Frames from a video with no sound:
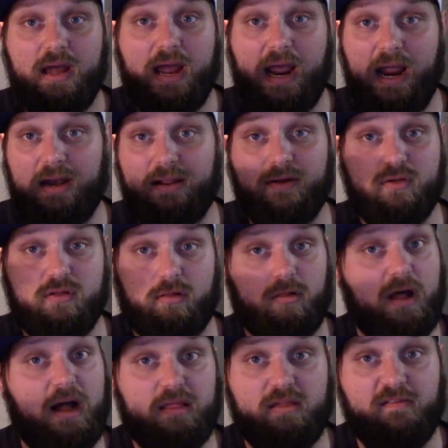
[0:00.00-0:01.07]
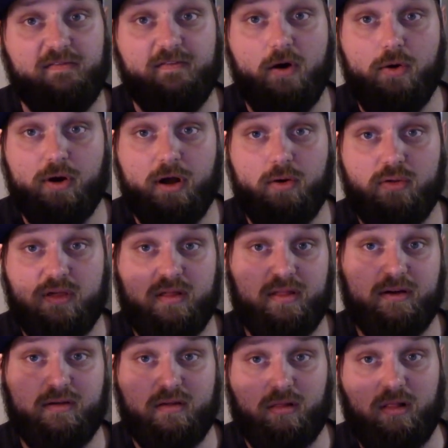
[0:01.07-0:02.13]
and there's lots of photos
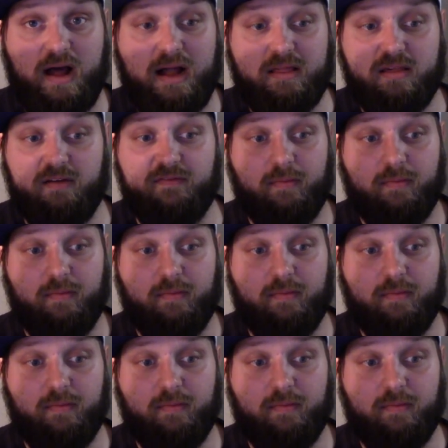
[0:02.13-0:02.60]
there's lots